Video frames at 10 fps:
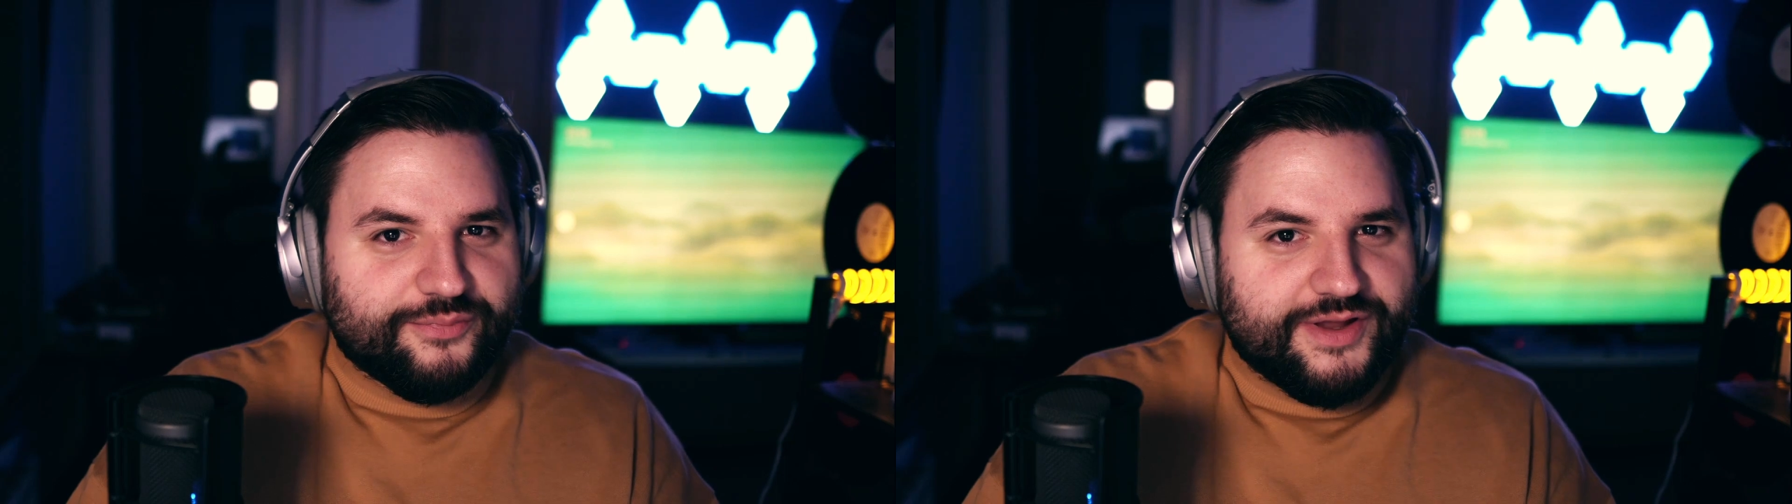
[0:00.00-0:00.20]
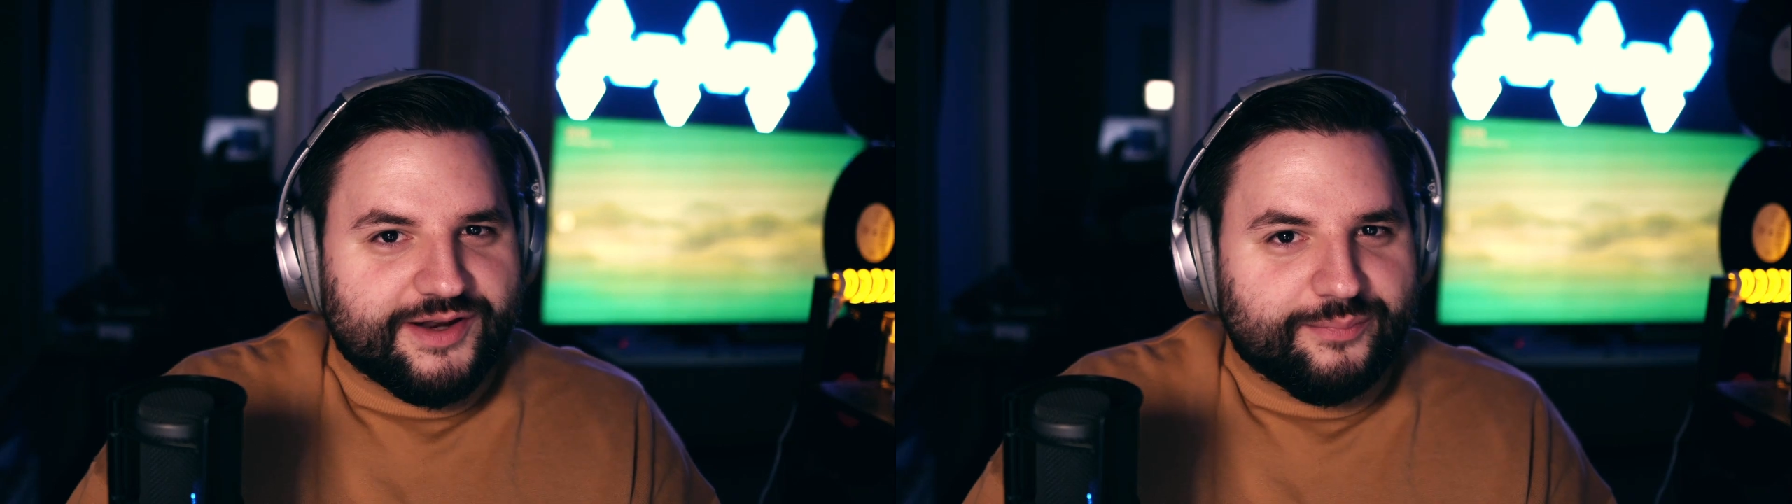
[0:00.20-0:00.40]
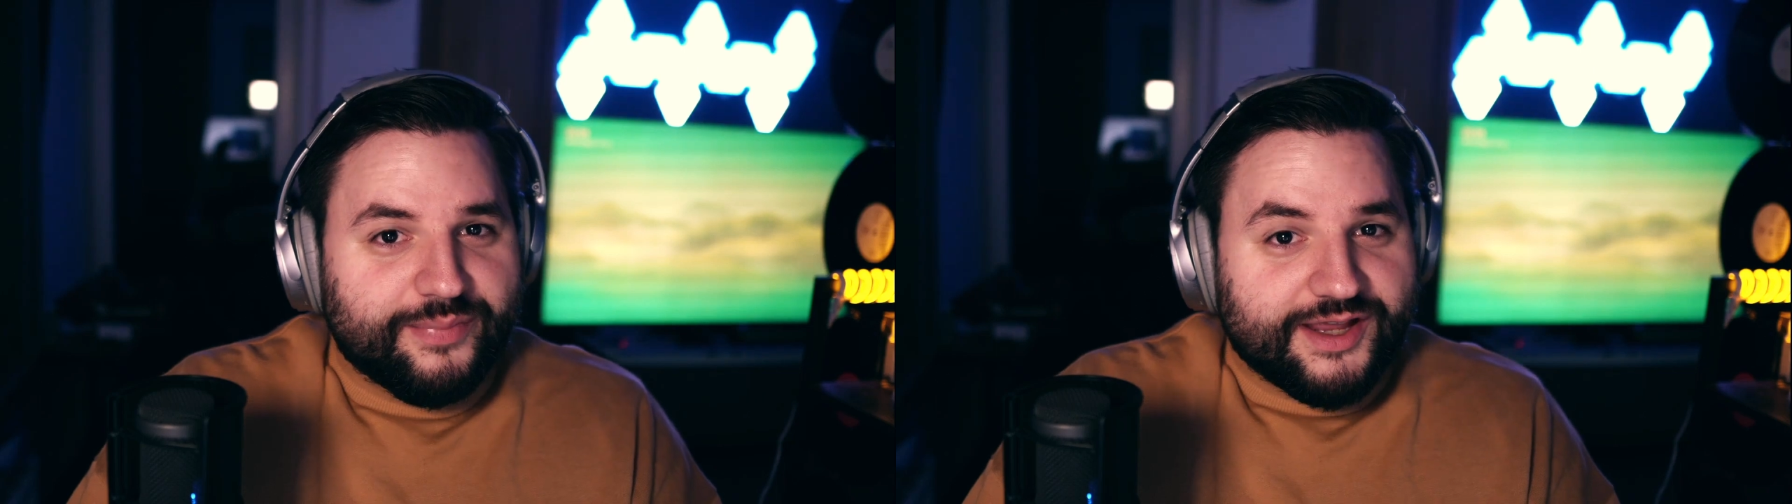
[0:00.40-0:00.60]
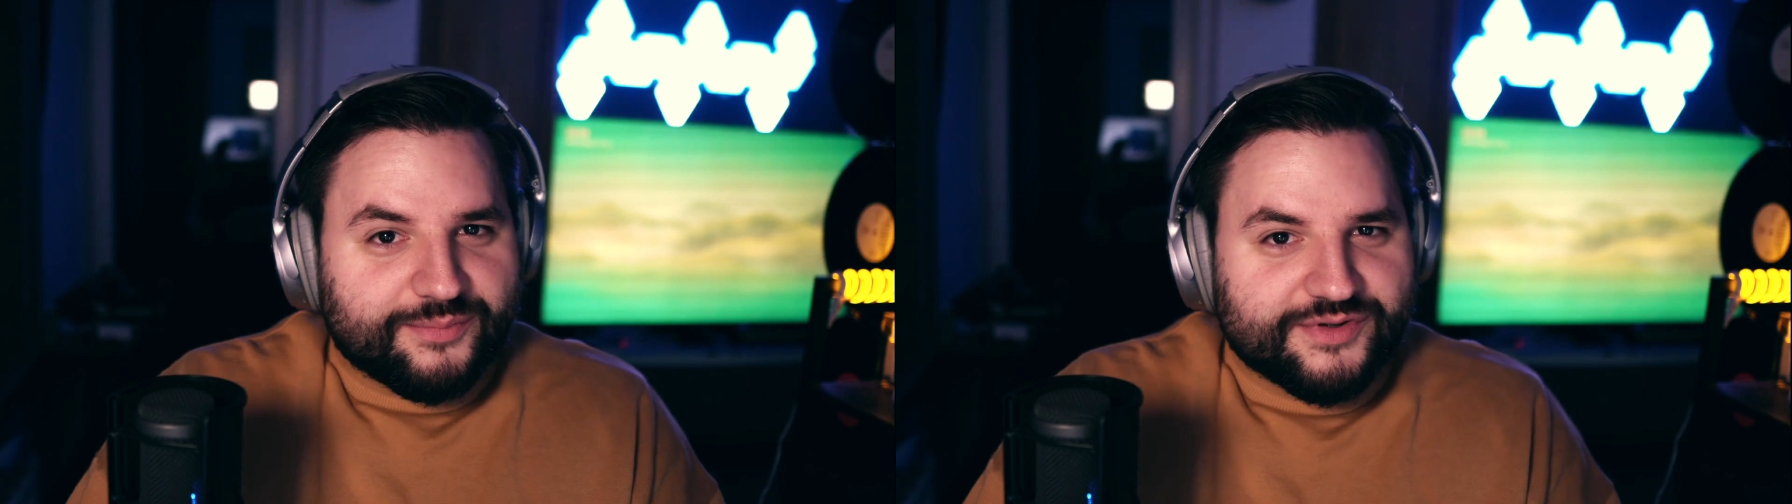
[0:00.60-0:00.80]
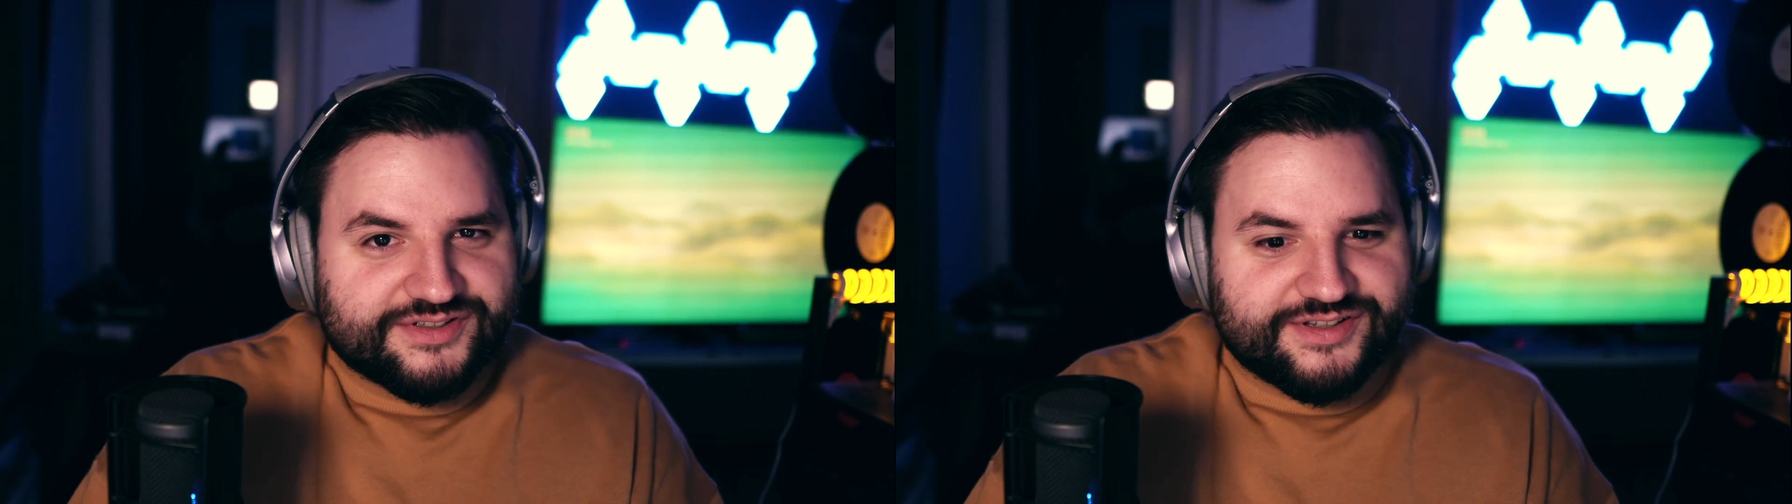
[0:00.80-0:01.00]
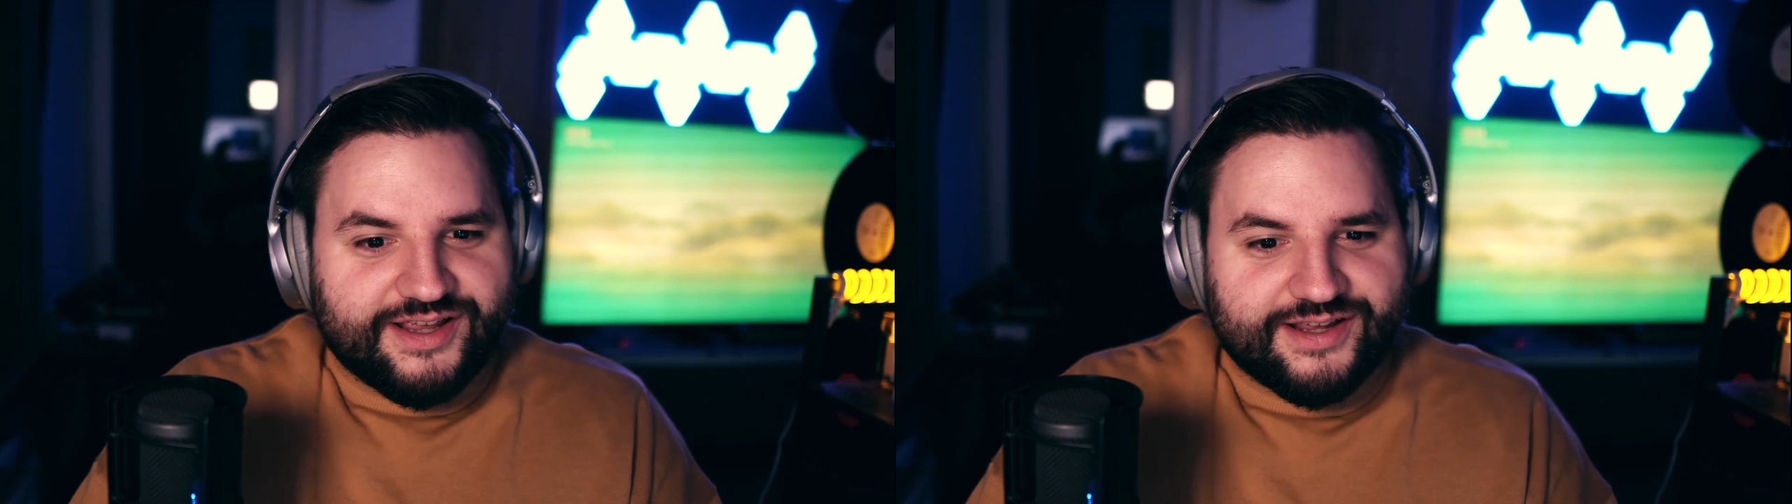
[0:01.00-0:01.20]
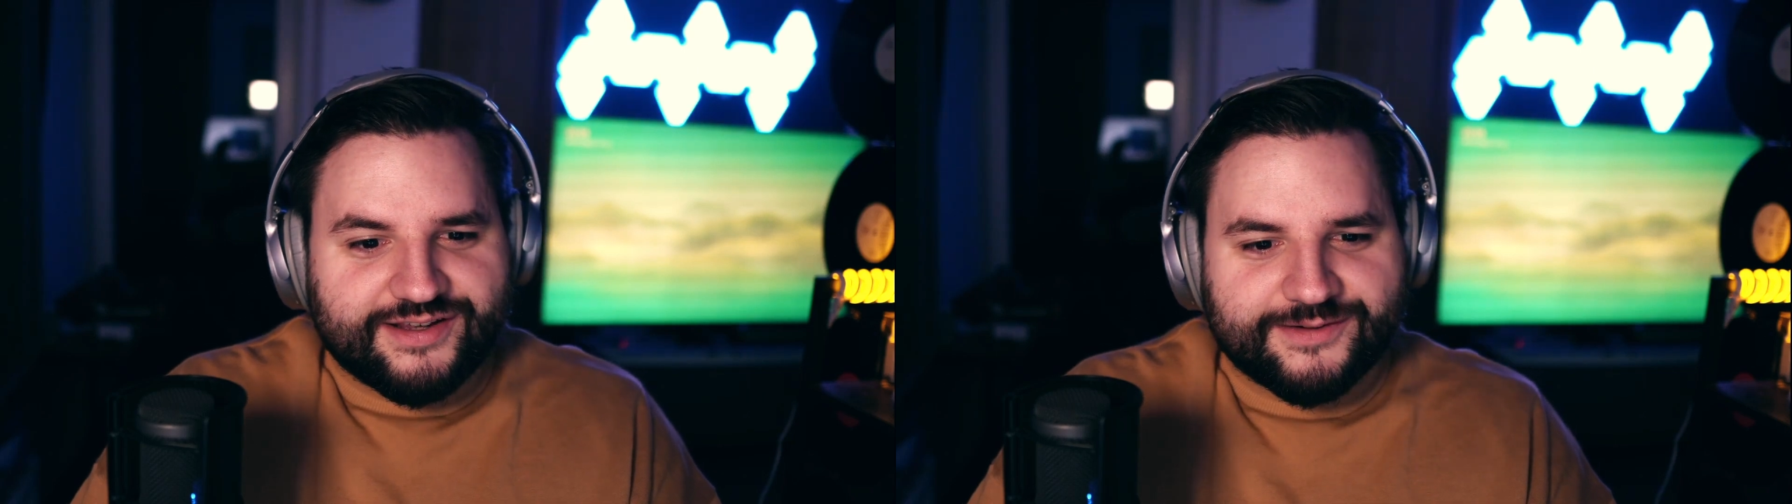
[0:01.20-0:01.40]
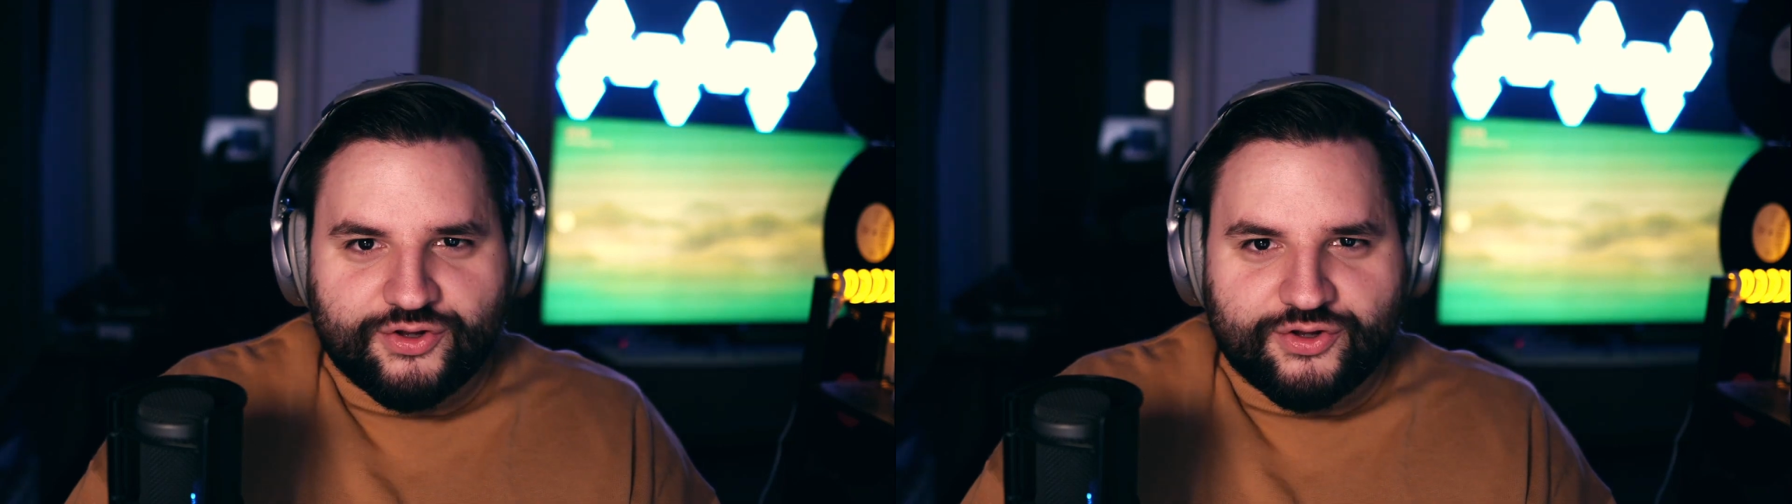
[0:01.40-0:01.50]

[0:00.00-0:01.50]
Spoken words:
made a big mistake.